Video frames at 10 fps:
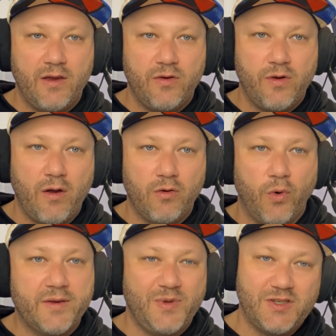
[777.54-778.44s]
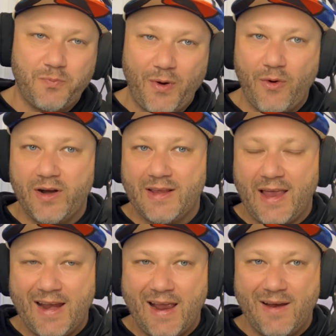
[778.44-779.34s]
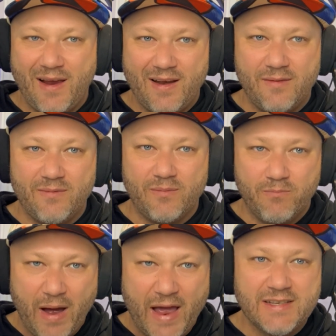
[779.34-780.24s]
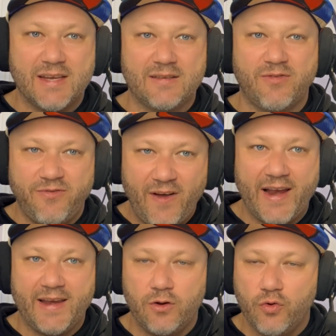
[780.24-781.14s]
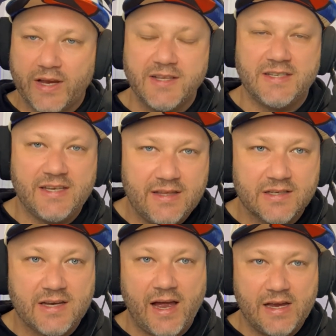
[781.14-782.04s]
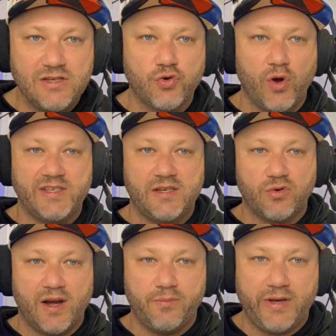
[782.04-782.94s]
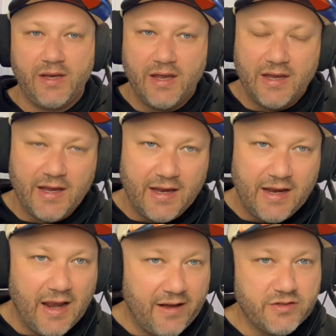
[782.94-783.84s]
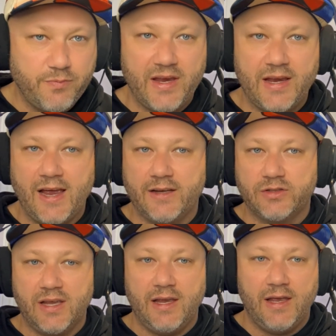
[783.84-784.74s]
rugby spirit and makes it fun. You can see this guy enjoys his rugby. He loves being out there.